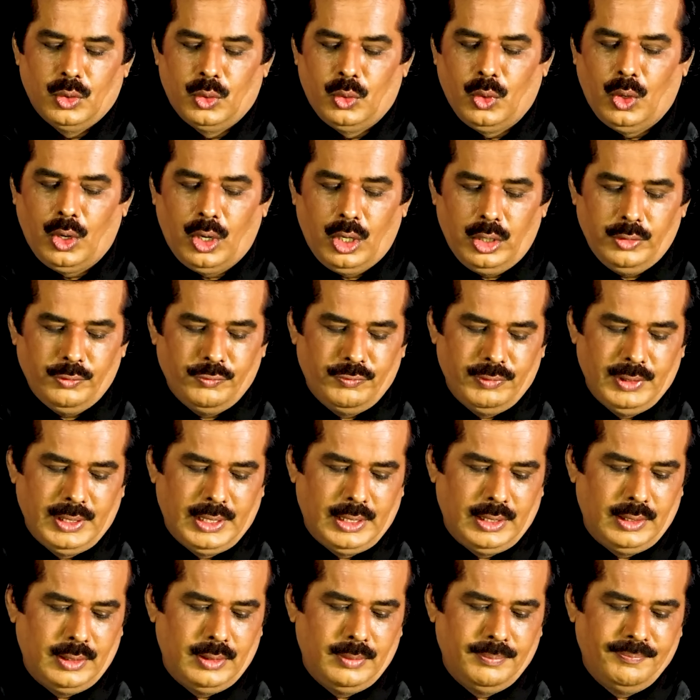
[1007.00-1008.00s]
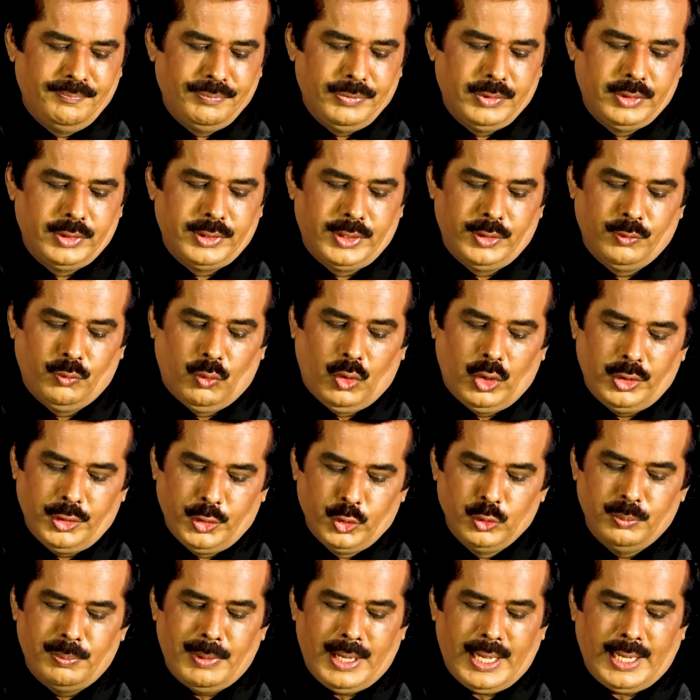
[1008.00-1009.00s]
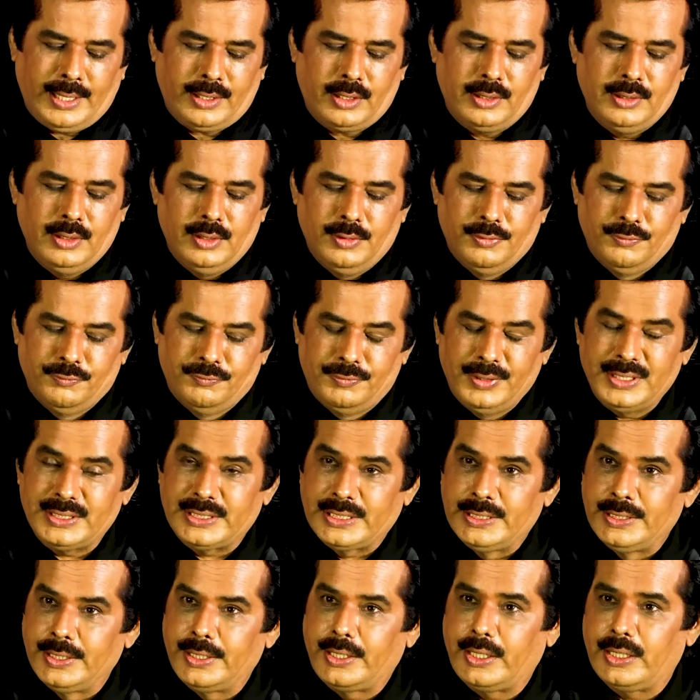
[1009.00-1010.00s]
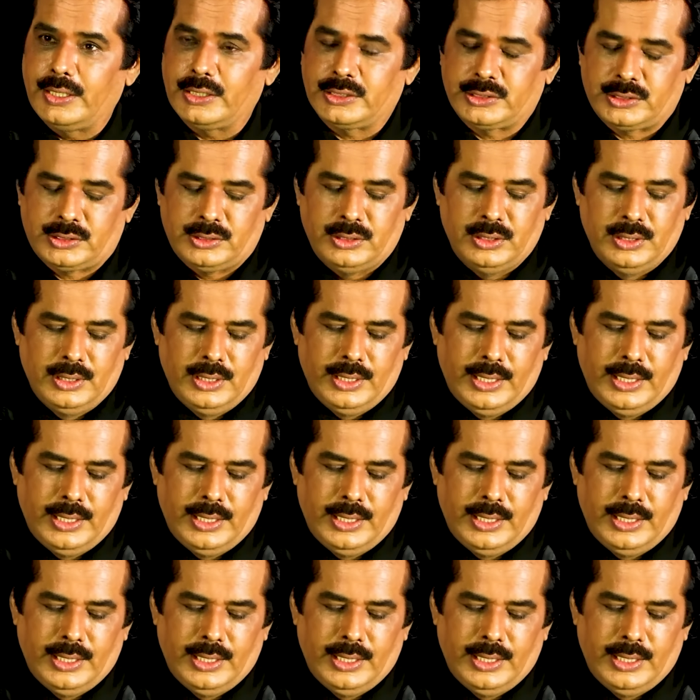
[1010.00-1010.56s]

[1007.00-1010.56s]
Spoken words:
God will reward you back with interest